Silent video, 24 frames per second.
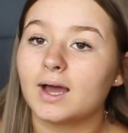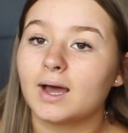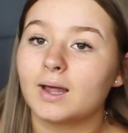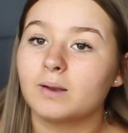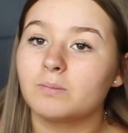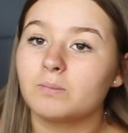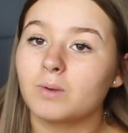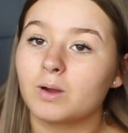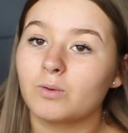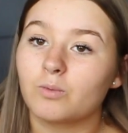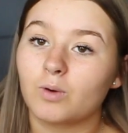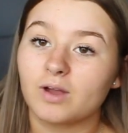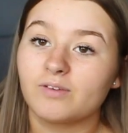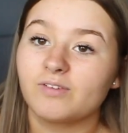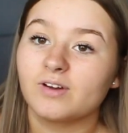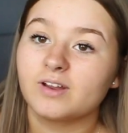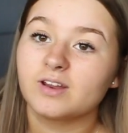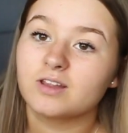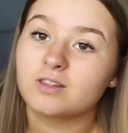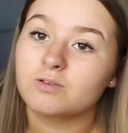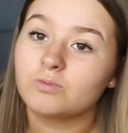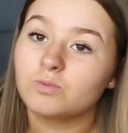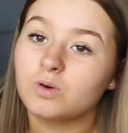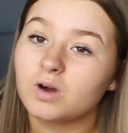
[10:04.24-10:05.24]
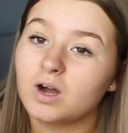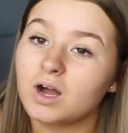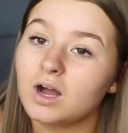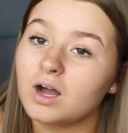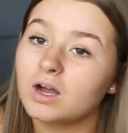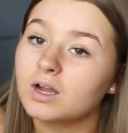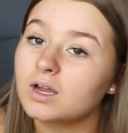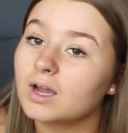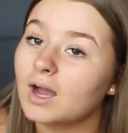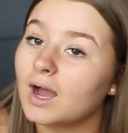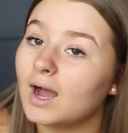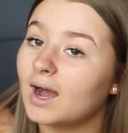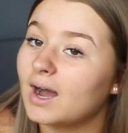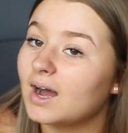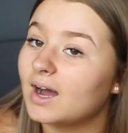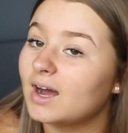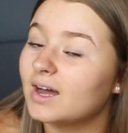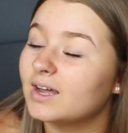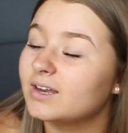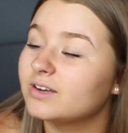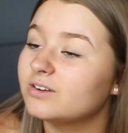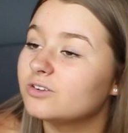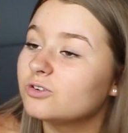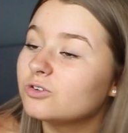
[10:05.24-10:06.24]
and my Wi-Fi doesn't work,
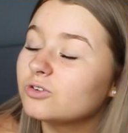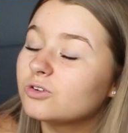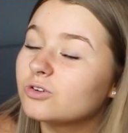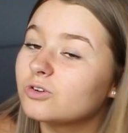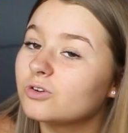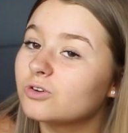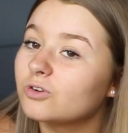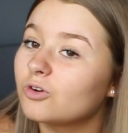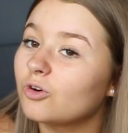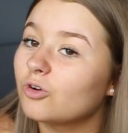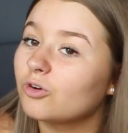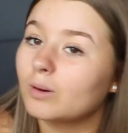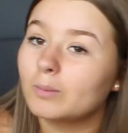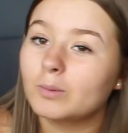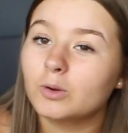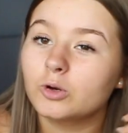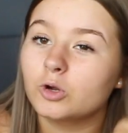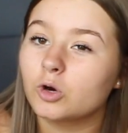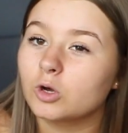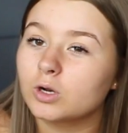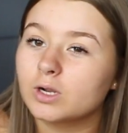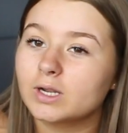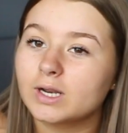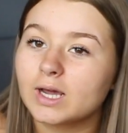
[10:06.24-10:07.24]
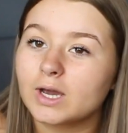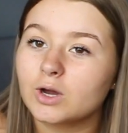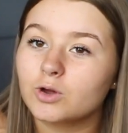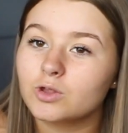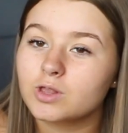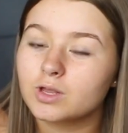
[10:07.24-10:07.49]
or I'm on holiday or